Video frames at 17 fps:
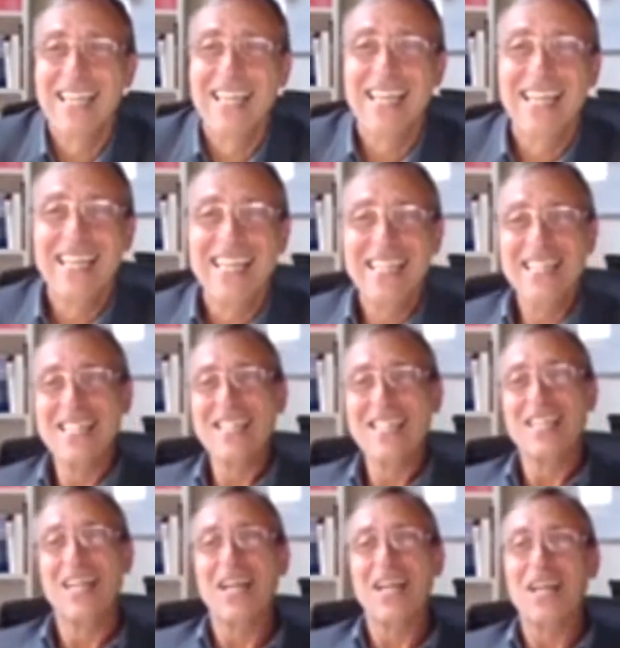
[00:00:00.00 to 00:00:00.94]

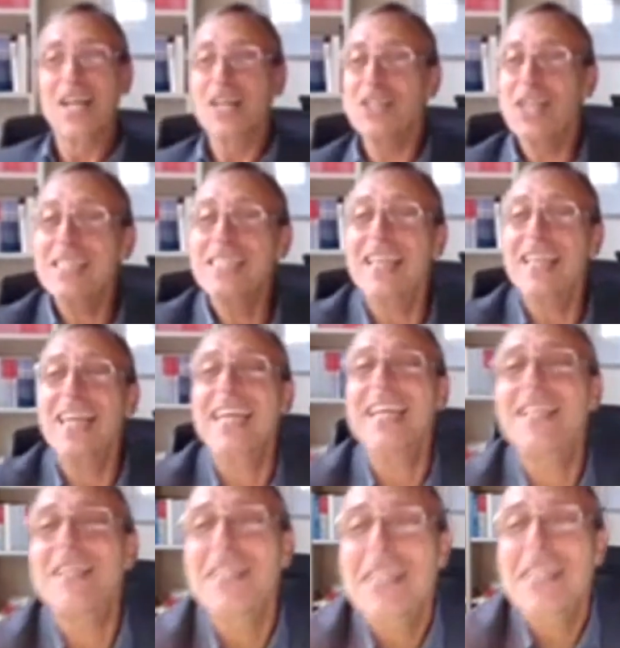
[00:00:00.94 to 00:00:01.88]
Okay, then we
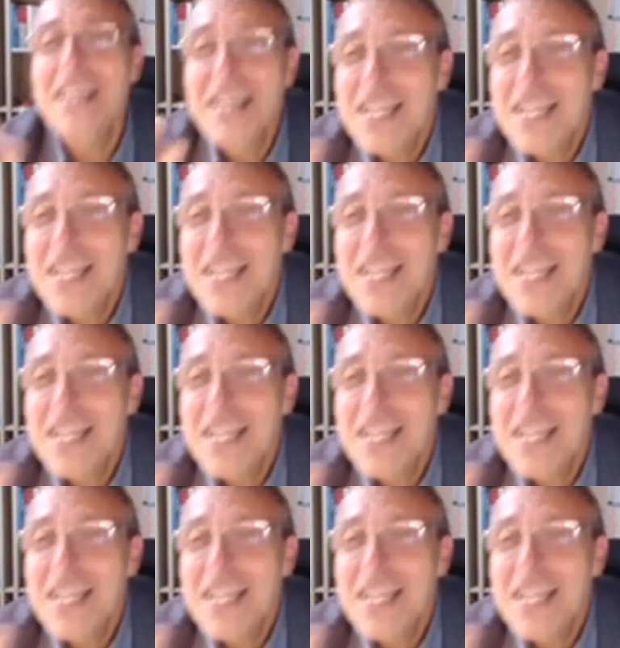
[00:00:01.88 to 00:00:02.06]
have